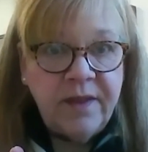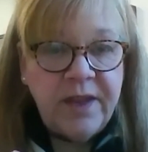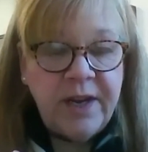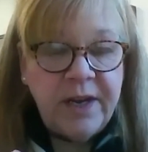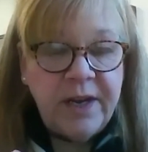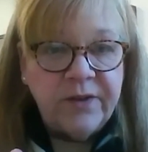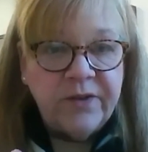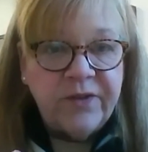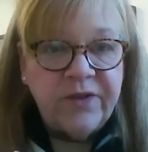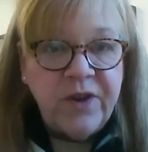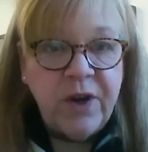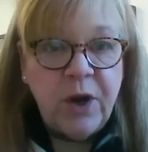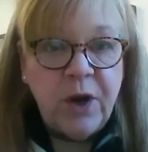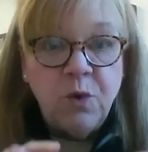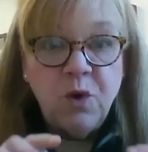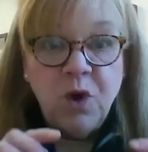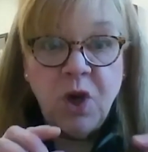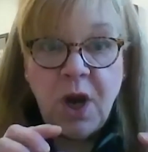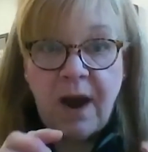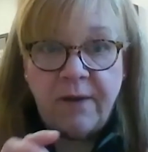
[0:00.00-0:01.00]
there's
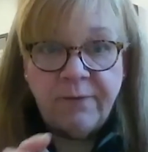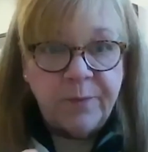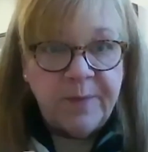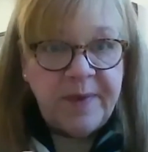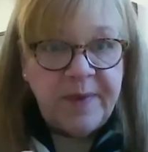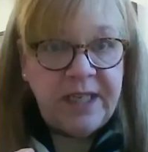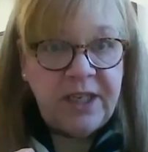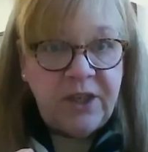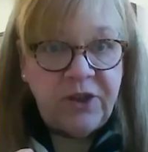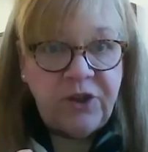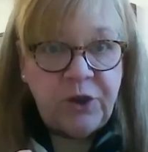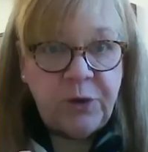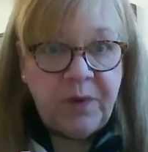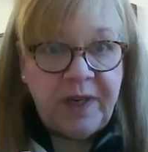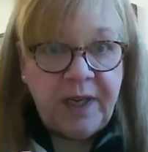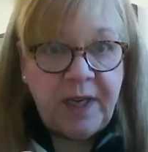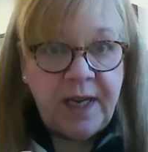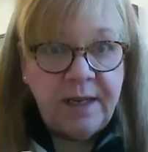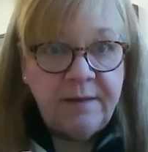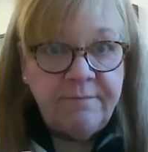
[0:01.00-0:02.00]
no government
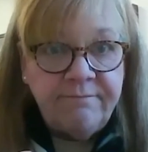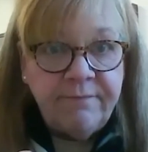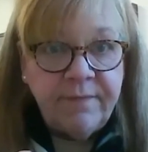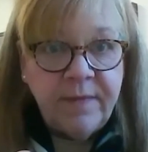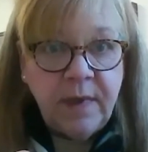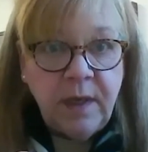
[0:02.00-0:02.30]
issuing it.